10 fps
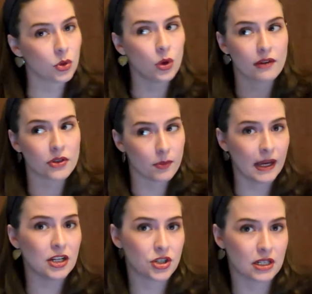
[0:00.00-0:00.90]
whoever the
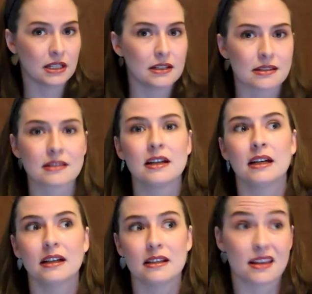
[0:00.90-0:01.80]
patient is,
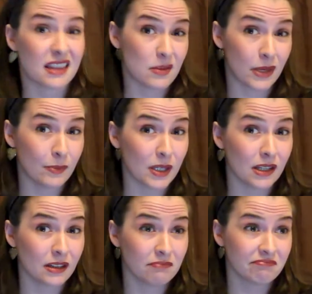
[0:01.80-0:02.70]
that they may
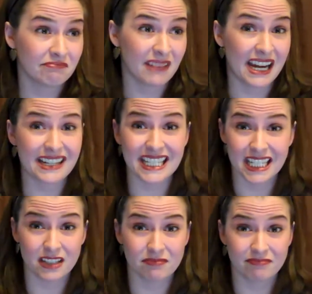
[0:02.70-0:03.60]
be
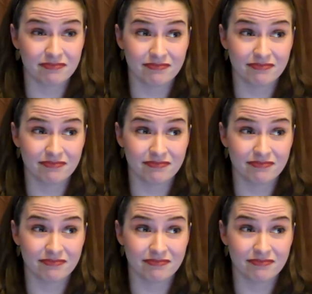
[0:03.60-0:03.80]
acting